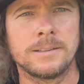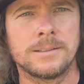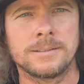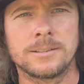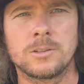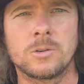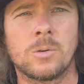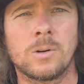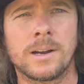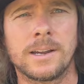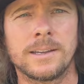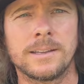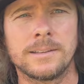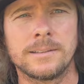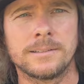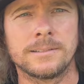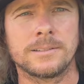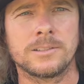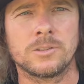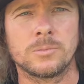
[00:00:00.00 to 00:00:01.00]
it's quiet
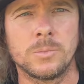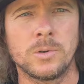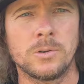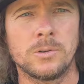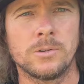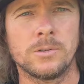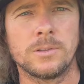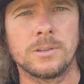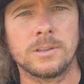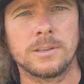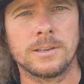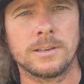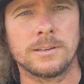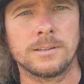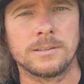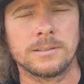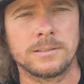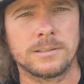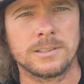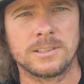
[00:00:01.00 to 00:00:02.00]
and smooth
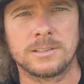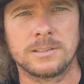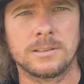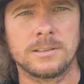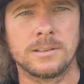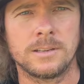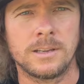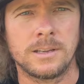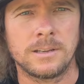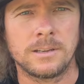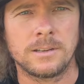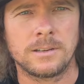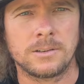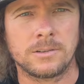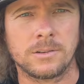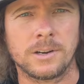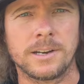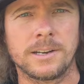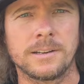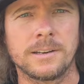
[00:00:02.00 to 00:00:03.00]
and just
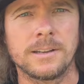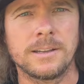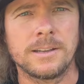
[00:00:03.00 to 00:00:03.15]
great.